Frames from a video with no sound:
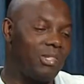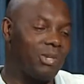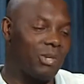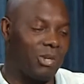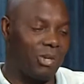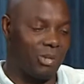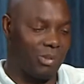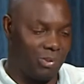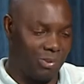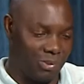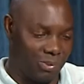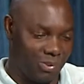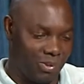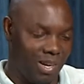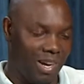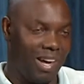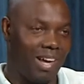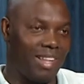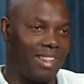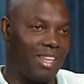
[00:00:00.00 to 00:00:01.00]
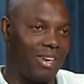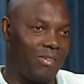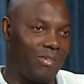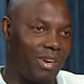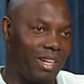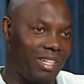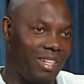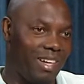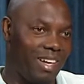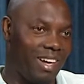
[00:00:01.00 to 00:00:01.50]
go to
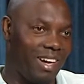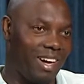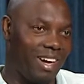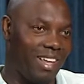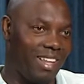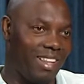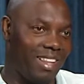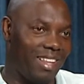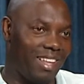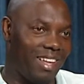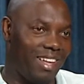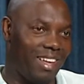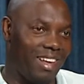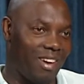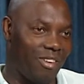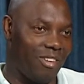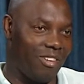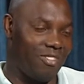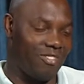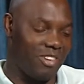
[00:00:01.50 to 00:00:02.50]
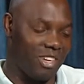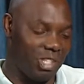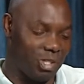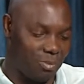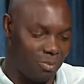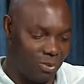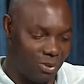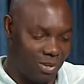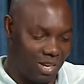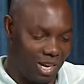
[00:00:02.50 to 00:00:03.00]
our
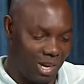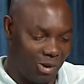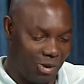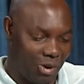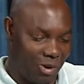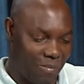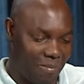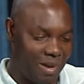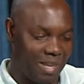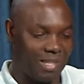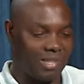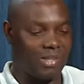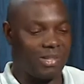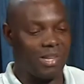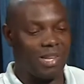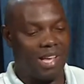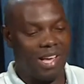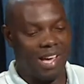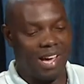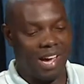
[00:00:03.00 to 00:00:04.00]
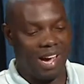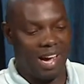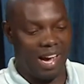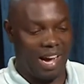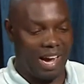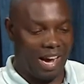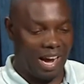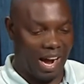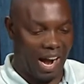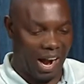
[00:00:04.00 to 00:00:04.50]
Facebook comments.
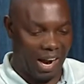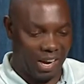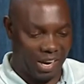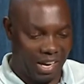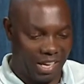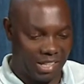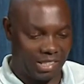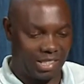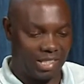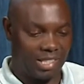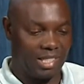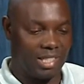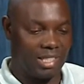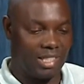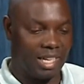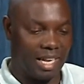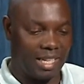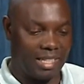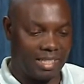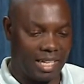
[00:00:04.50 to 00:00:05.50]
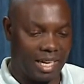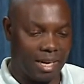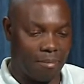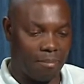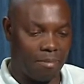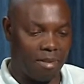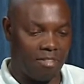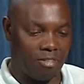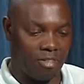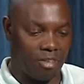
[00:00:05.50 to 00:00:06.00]
Augustine
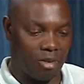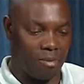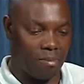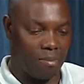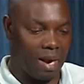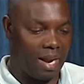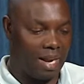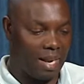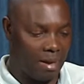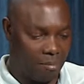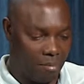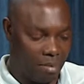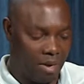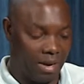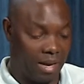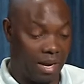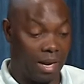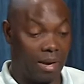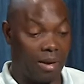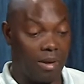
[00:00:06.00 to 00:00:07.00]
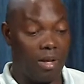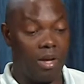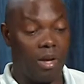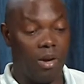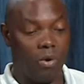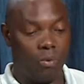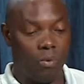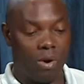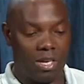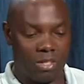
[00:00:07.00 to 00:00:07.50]
Tamba from Liberia
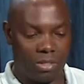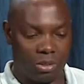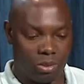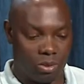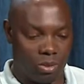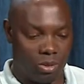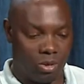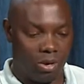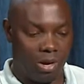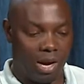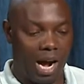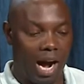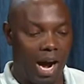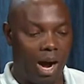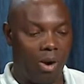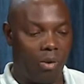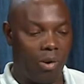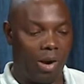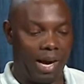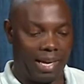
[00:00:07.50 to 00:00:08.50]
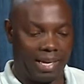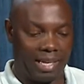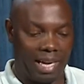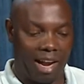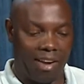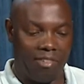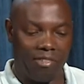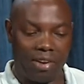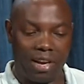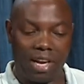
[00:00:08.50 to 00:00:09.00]
wants to know, how can
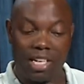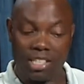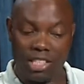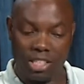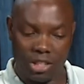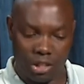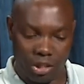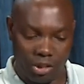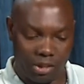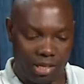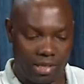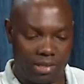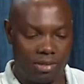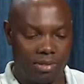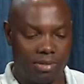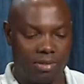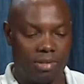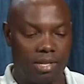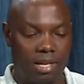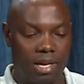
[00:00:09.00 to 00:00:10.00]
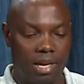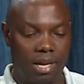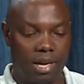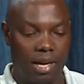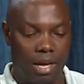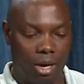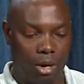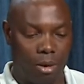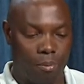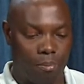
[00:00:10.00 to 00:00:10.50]
African journalists
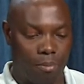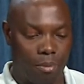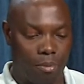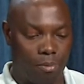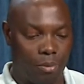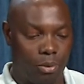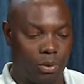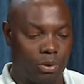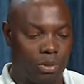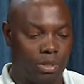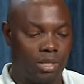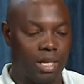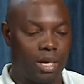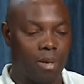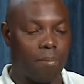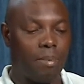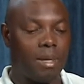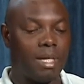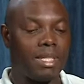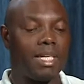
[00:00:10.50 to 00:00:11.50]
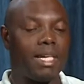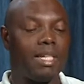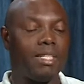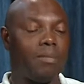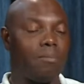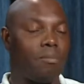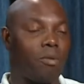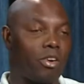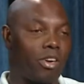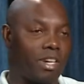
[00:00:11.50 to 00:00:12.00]
help build a better
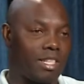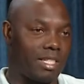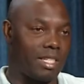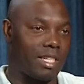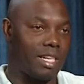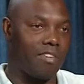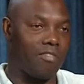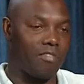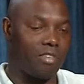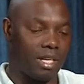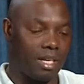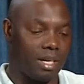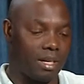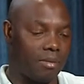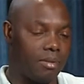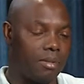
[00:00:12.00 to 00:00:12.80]
democracy in Africa?